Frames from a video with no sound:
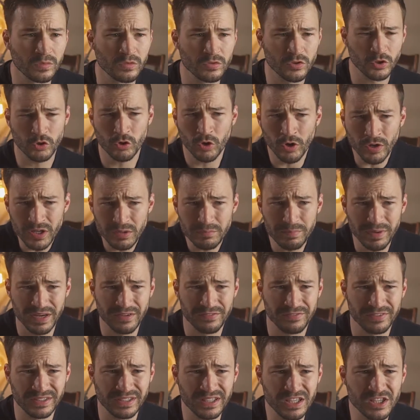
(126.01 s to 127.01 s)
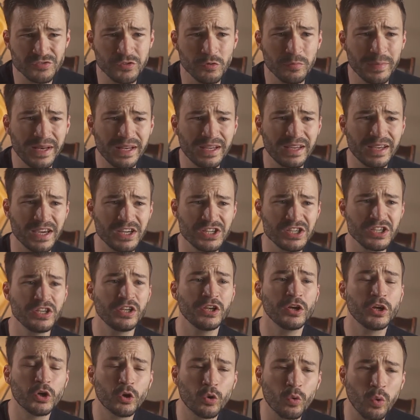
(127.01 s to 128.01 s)
The chronic benefit is for medication
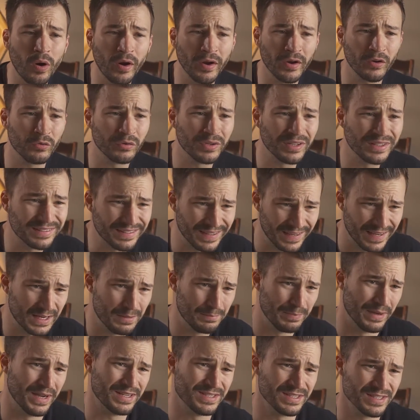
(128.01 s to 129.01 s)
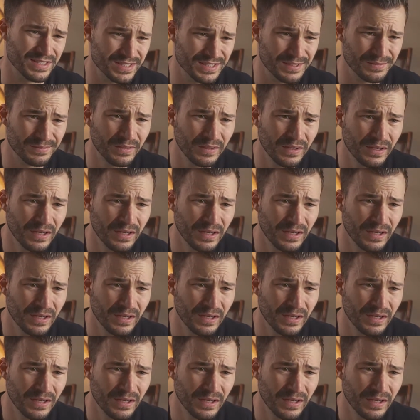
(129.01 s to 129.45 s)
you require on a daily basis.